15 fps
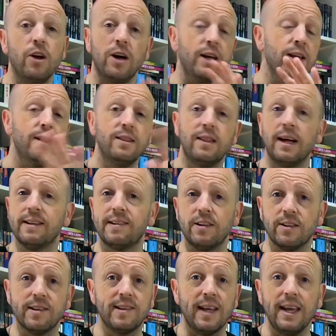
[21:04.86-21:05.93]
Now, that's
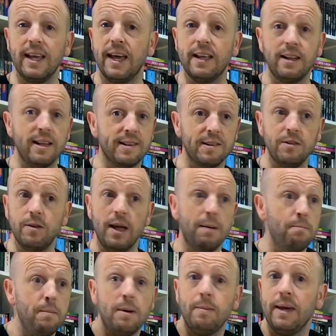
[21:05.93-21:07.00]
not to say
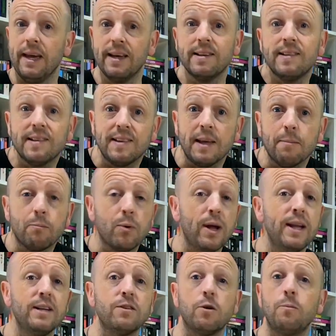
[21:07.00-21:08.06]
it maybe is the same
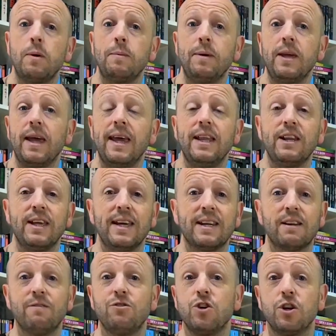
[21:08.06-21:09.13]
print, or maybe
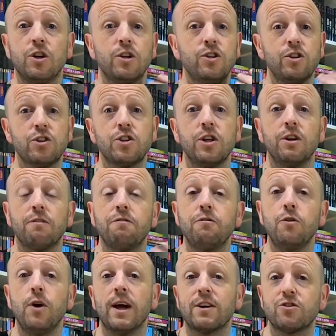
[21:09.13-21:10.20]
88 have just done a
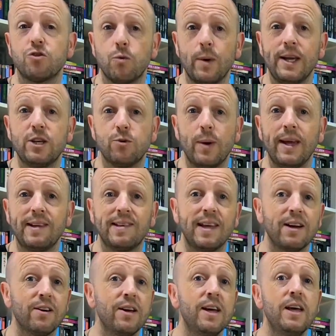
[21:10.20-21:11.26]
few extra wee tweaks
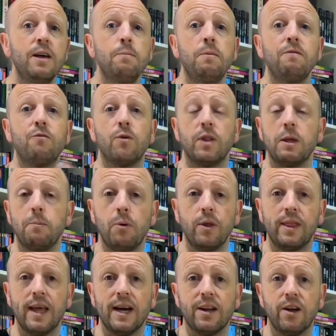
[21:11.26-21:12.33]
there before they
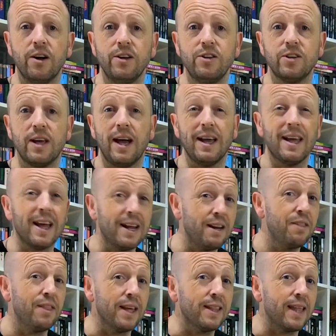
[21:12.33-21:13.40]
put that out. I kind
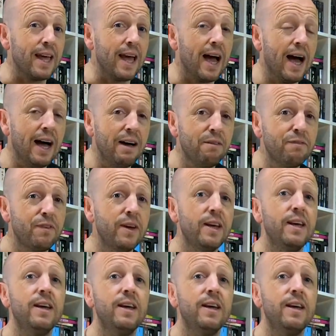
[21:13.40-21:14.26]
of think they have.